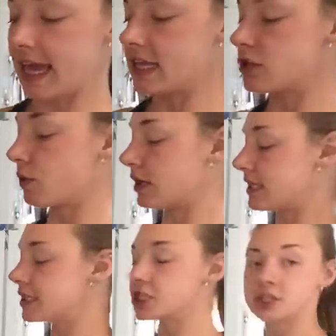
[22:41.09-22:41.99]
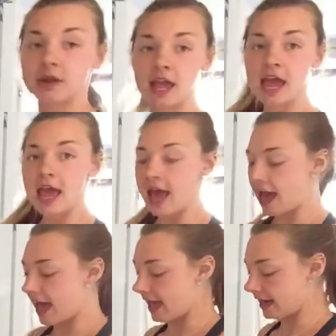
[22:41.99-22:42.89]
into our dish
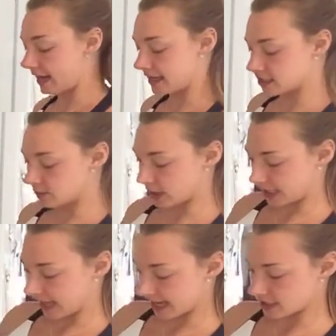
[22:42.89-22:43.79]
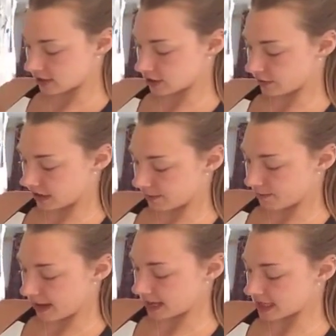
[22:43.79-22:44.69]
and into our kettle. So we're going
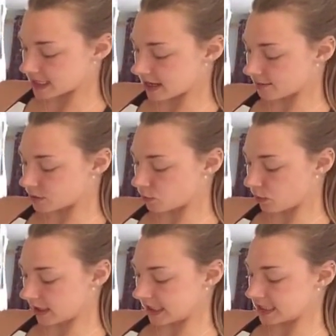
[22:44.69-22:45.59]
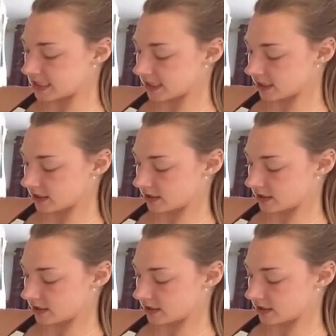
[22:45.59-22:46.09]
to make this up to 1 litre.